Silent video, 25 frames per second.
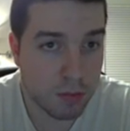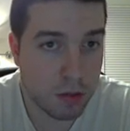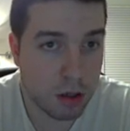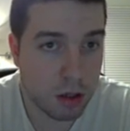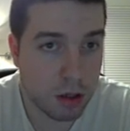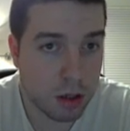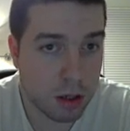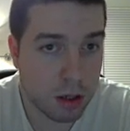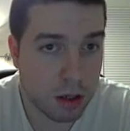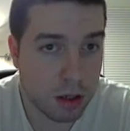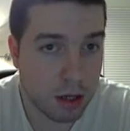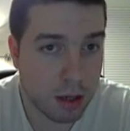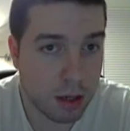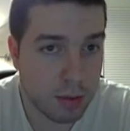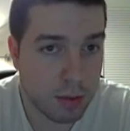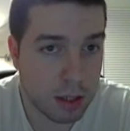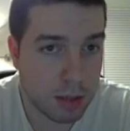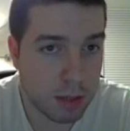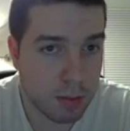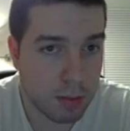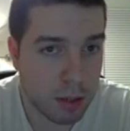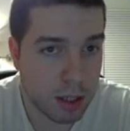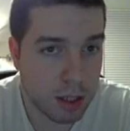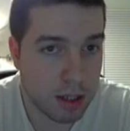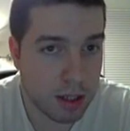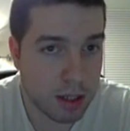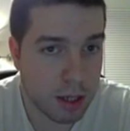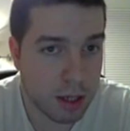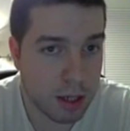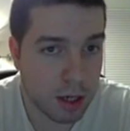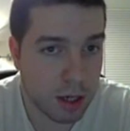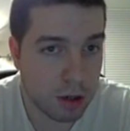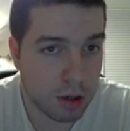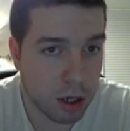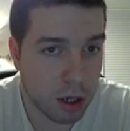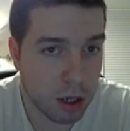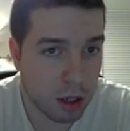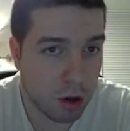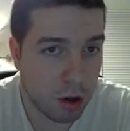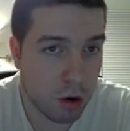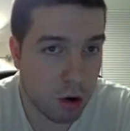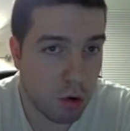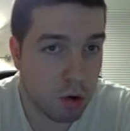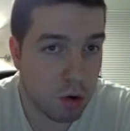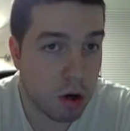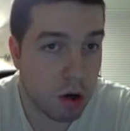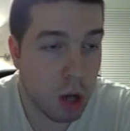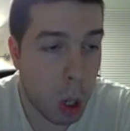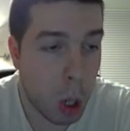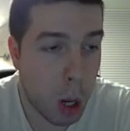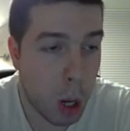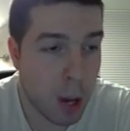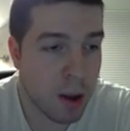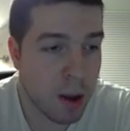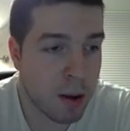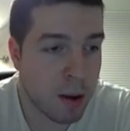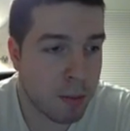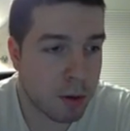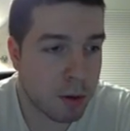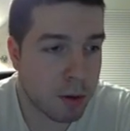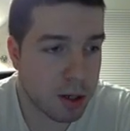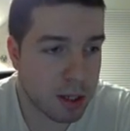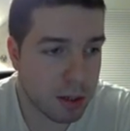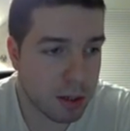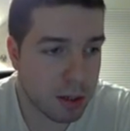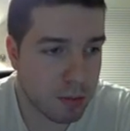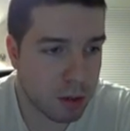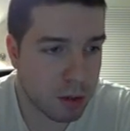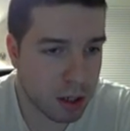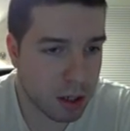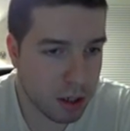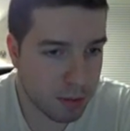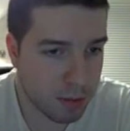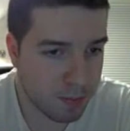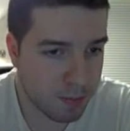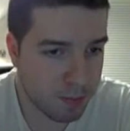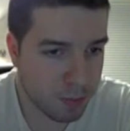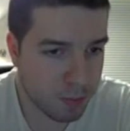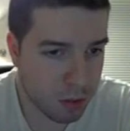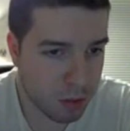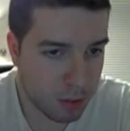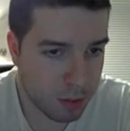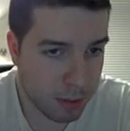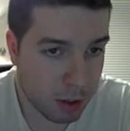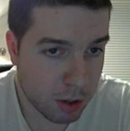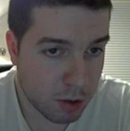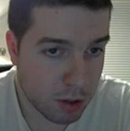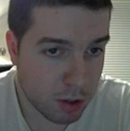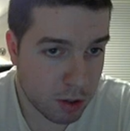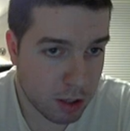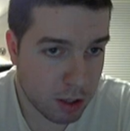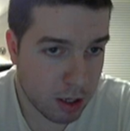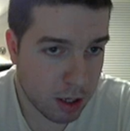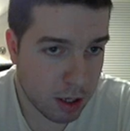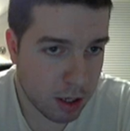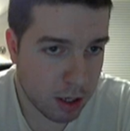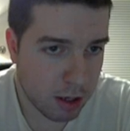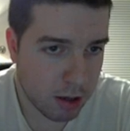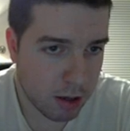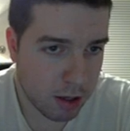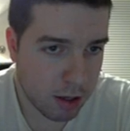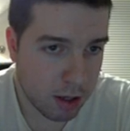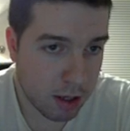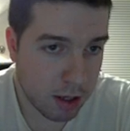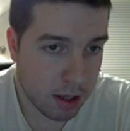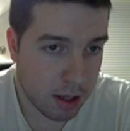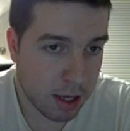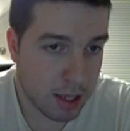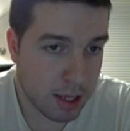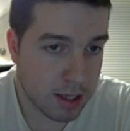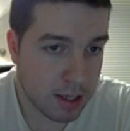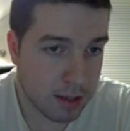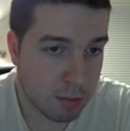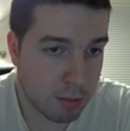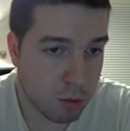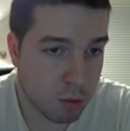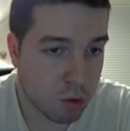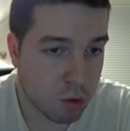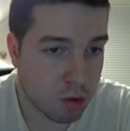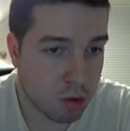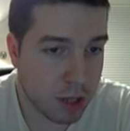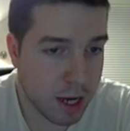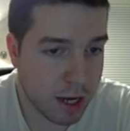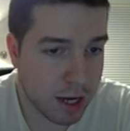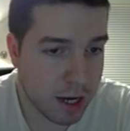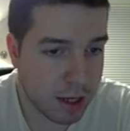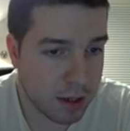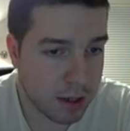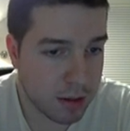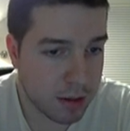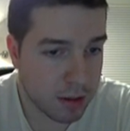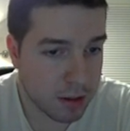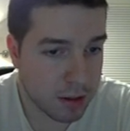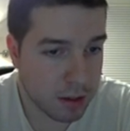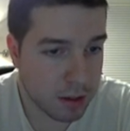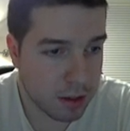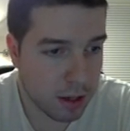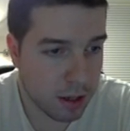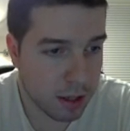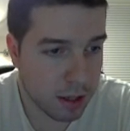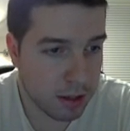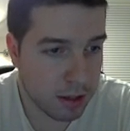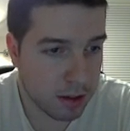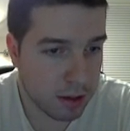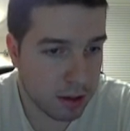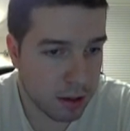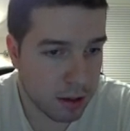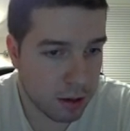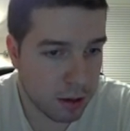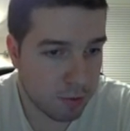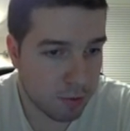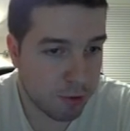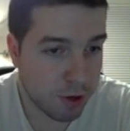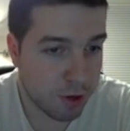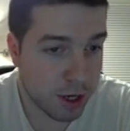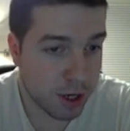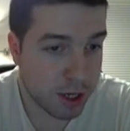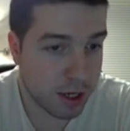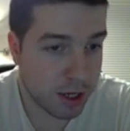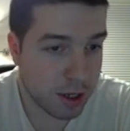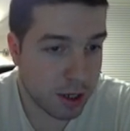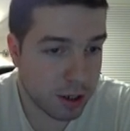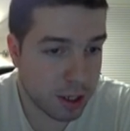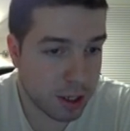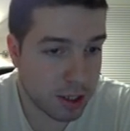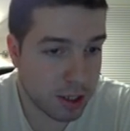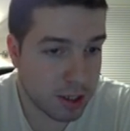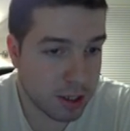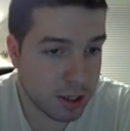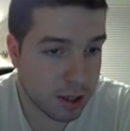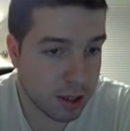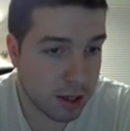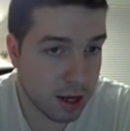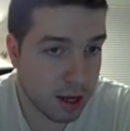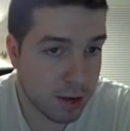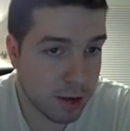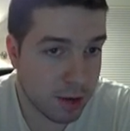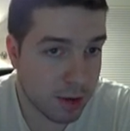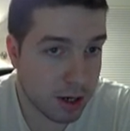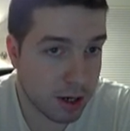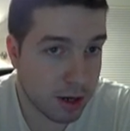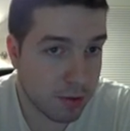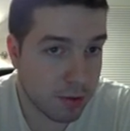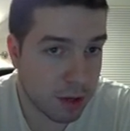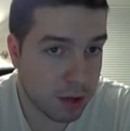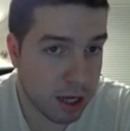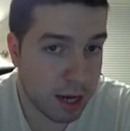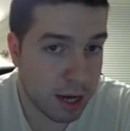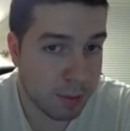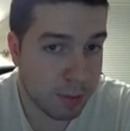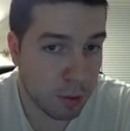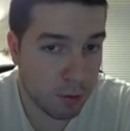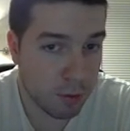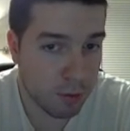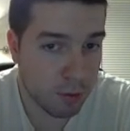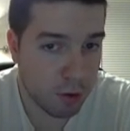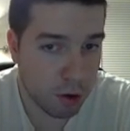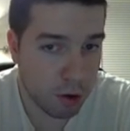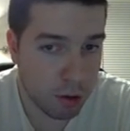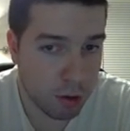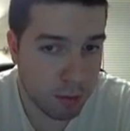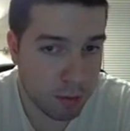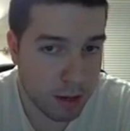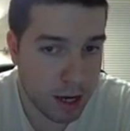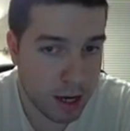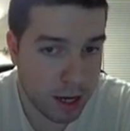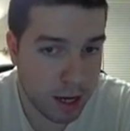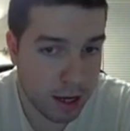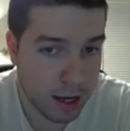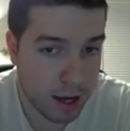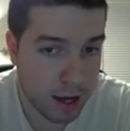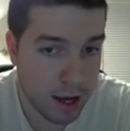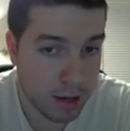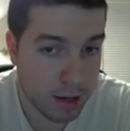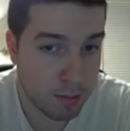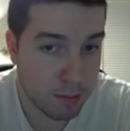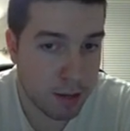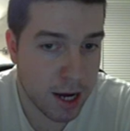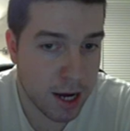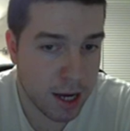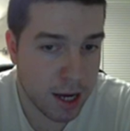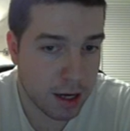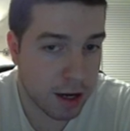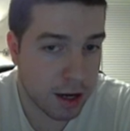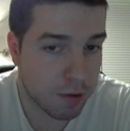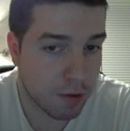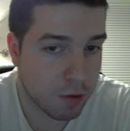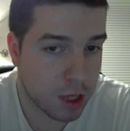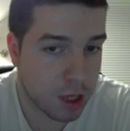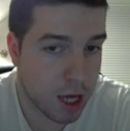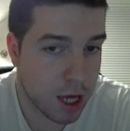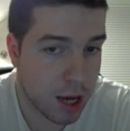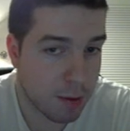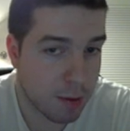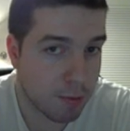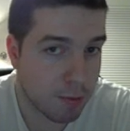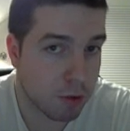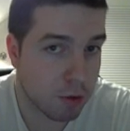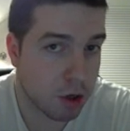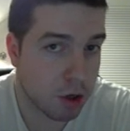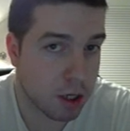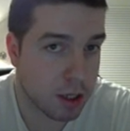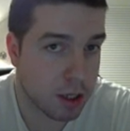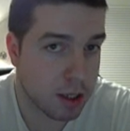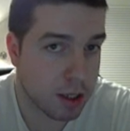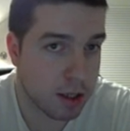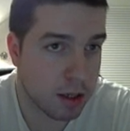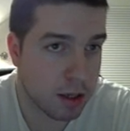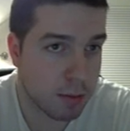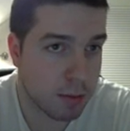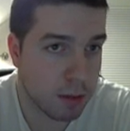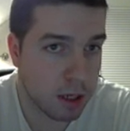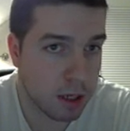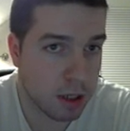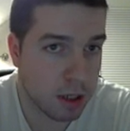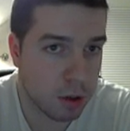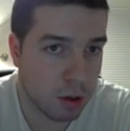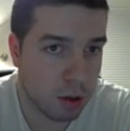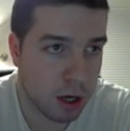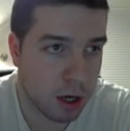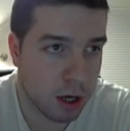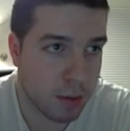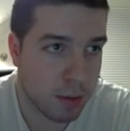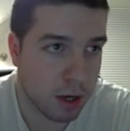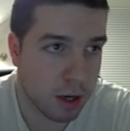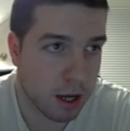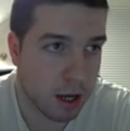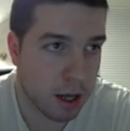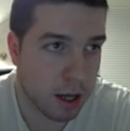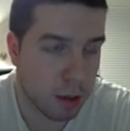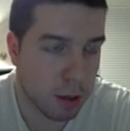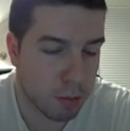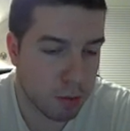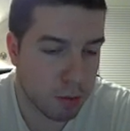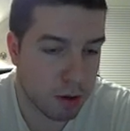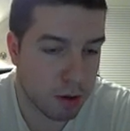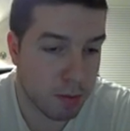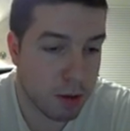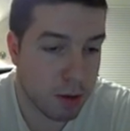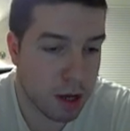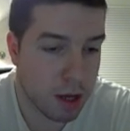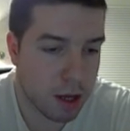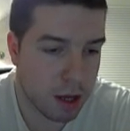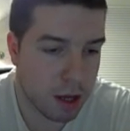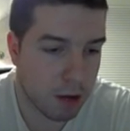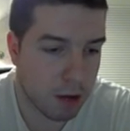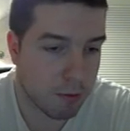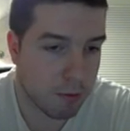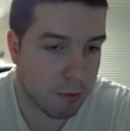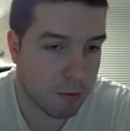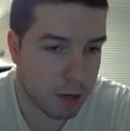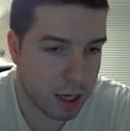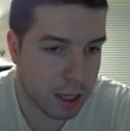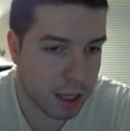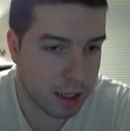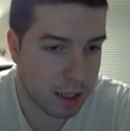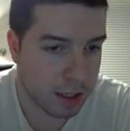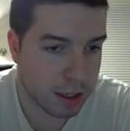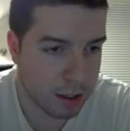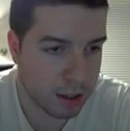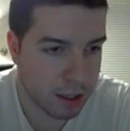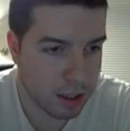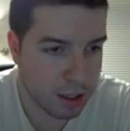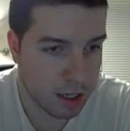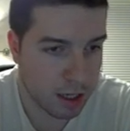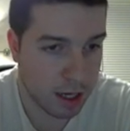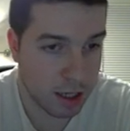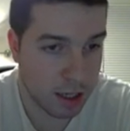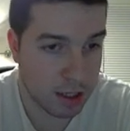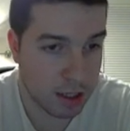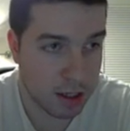leave Smith there alone, possibly, because he can get some good angles, get a free kill, and still have enough time to fall back, and buy enough time for his teammates to come and help him if Fnatic decides